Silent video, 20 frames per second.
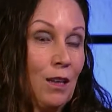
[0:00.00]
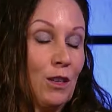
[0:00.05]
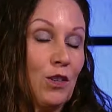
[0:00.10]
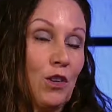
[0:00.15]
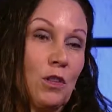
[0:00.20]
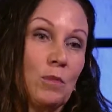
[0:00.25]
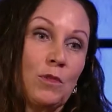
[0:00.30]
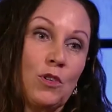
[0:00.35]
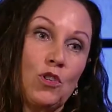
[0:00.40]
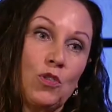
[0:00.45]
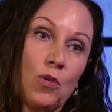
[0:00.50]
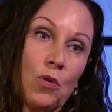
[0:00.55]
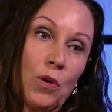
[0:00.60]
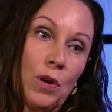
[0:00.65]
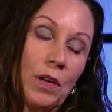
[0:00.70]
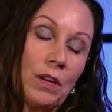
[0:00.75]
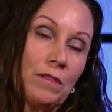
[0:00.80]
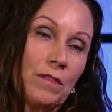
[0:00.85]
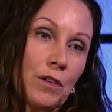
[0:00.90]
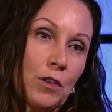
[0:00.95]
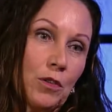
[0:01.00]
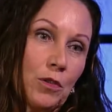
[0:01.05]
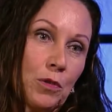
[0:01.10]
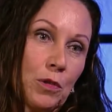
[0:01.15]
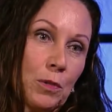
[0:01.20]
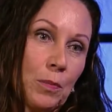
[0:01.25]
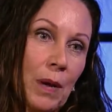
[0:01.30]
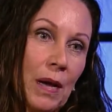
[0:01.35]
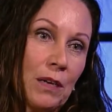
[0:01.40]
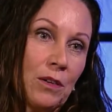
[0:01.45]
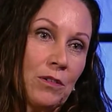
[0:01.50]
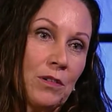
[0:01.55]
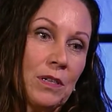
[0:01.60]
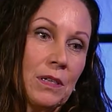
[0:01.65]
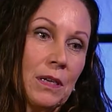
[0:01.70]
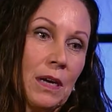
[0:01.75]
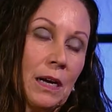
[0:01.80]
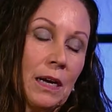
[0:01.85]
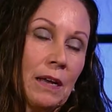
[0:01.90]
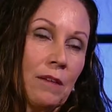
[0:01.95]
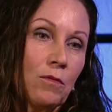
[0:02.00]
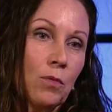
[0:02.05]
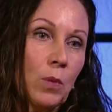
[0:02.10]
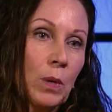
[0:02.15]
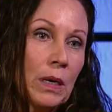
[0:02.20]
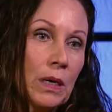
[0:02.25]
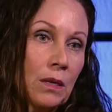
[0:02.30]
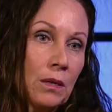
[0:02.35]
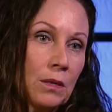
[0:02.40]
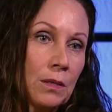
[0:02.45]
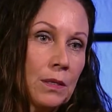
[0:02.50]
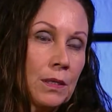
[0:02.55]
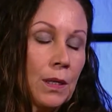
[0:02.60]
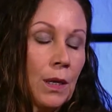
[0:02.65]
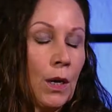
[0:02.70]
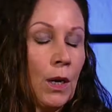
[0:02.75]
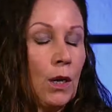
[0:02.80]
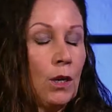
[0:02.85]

So the majority of first responders did not have wills.